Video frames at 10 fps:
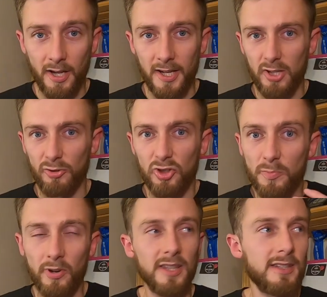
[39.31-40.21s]
like you're not
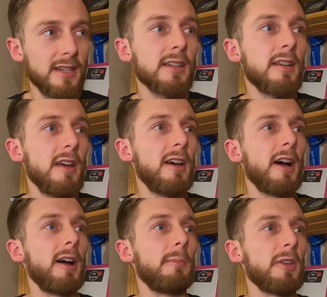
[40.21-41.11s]
sprinting,
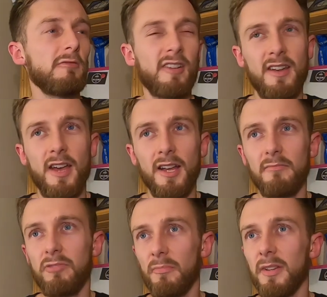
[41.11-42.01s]
but you're running at
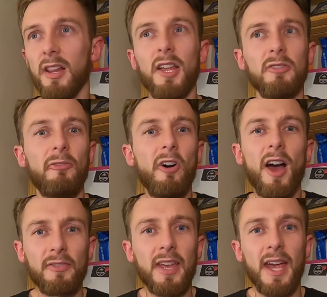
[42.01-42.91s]
probably like your
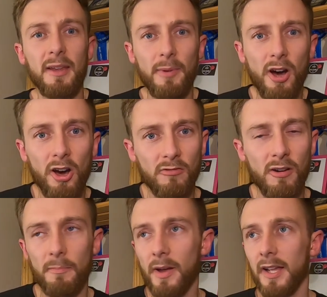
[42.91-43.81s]
5k park
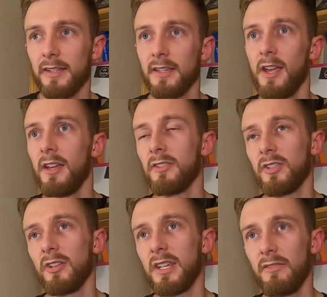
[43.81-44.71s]
run pace. So
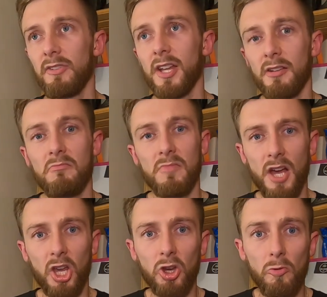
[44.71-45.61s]
you're giving it
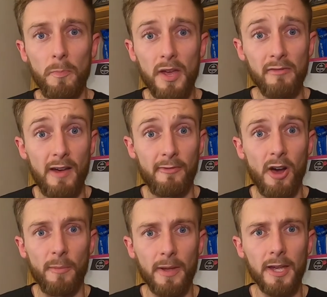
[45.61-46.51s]
a good bit of effort
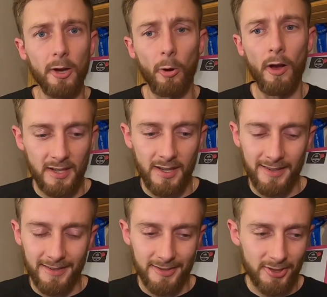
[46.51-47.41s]
up a hill.
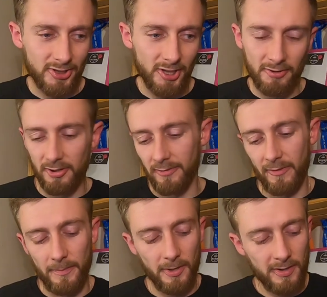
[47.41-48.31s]
It's just so good for
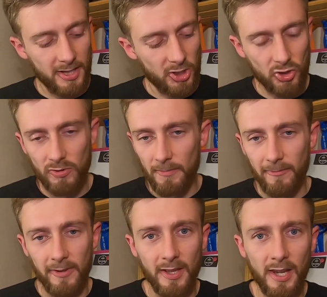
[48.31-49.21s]
building the
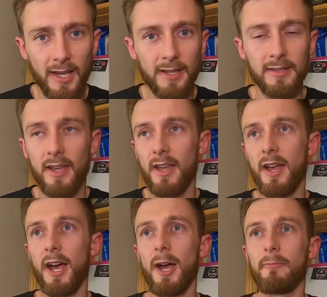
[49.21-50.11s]
strength in the legs,
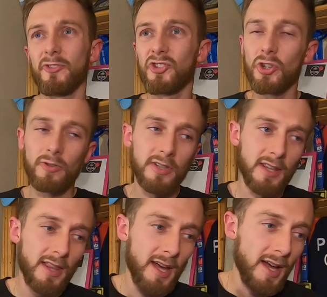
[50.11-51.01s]

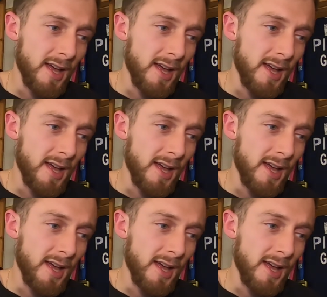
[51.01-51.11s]
reducing that